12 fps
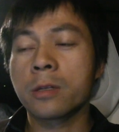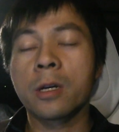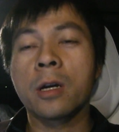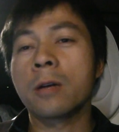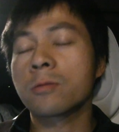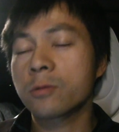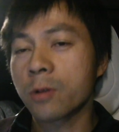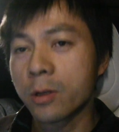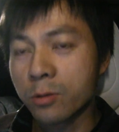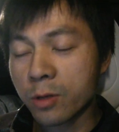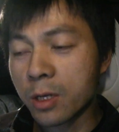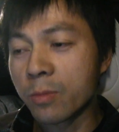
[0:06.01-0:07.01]
Yeah, I'm
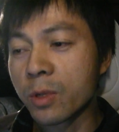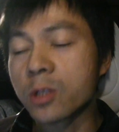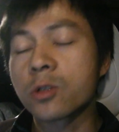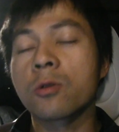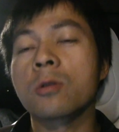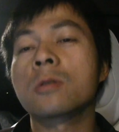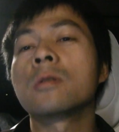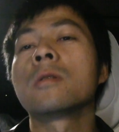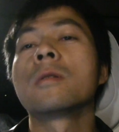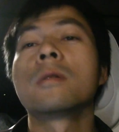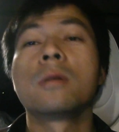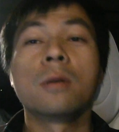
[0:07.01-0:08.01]
trying to keep it short.
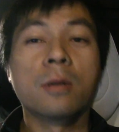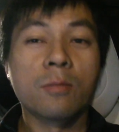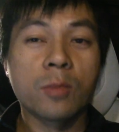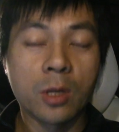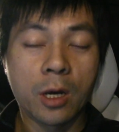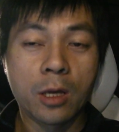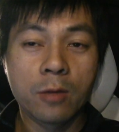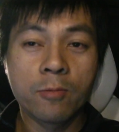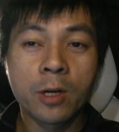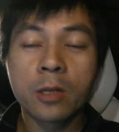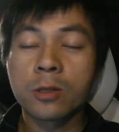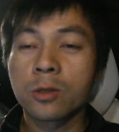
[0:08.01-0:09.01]
But
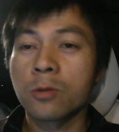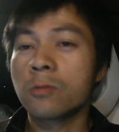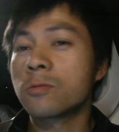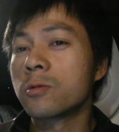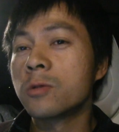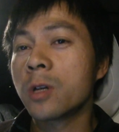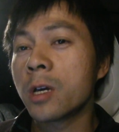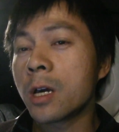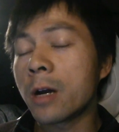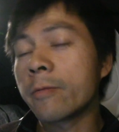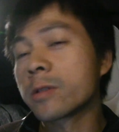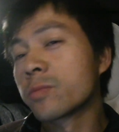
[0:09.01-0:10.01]
anyway, so
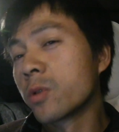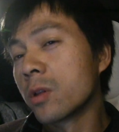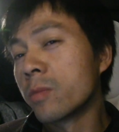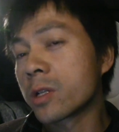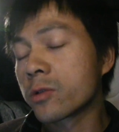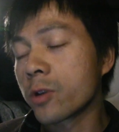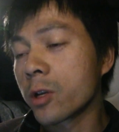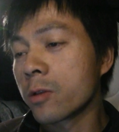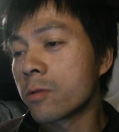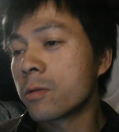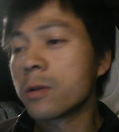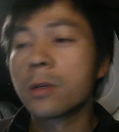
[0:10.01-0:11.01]
today I was pulling my
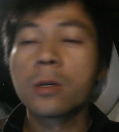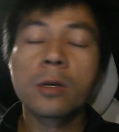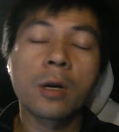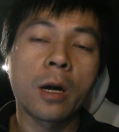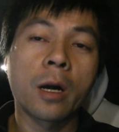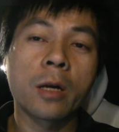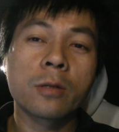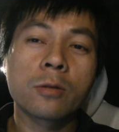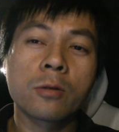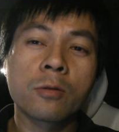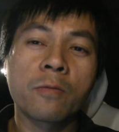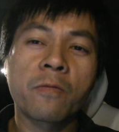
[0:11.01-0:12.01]
trailer,
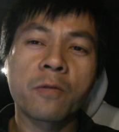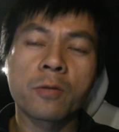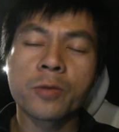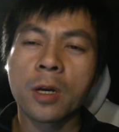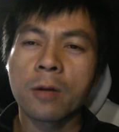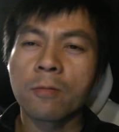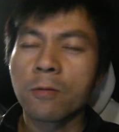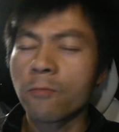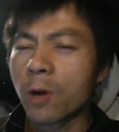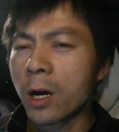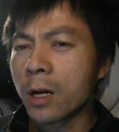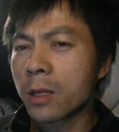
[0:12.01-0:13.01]
and for a
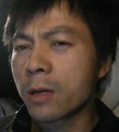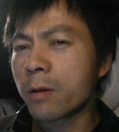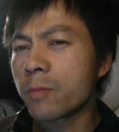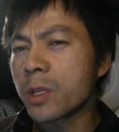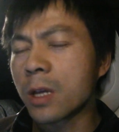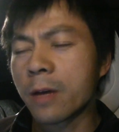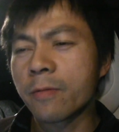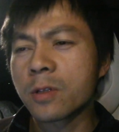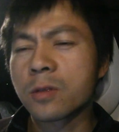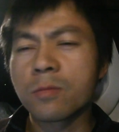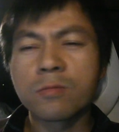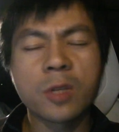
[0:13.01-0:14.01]
while now I've been
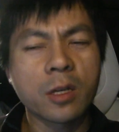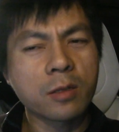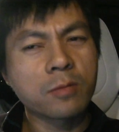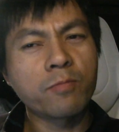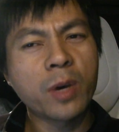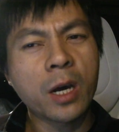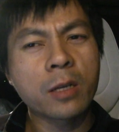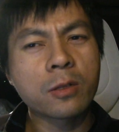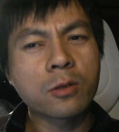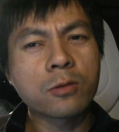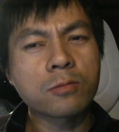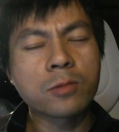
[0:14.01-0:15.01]
having some like
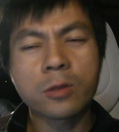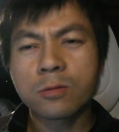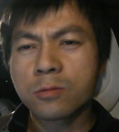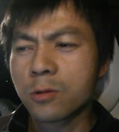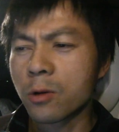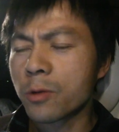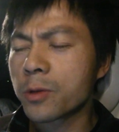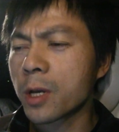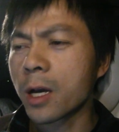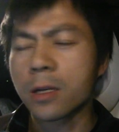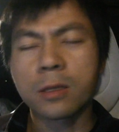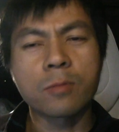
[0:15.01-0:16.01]
bad like
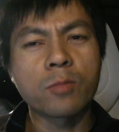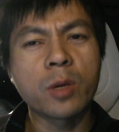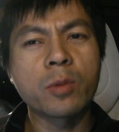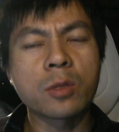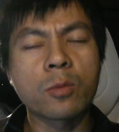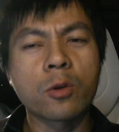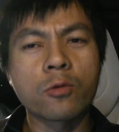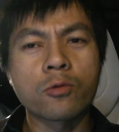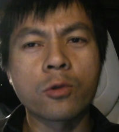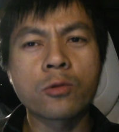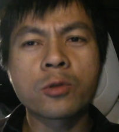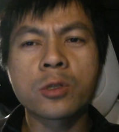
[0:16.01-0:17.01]
contact and maybe some
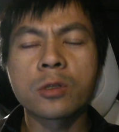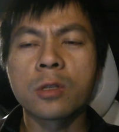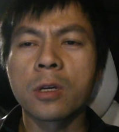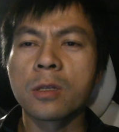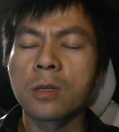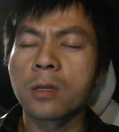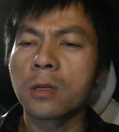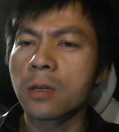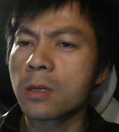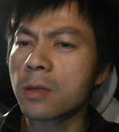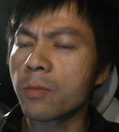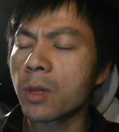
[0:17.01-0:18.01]
corrosion in
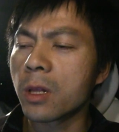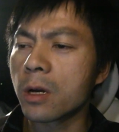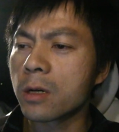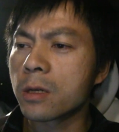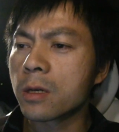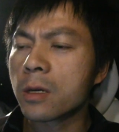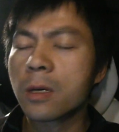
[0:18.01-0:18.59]
the plug.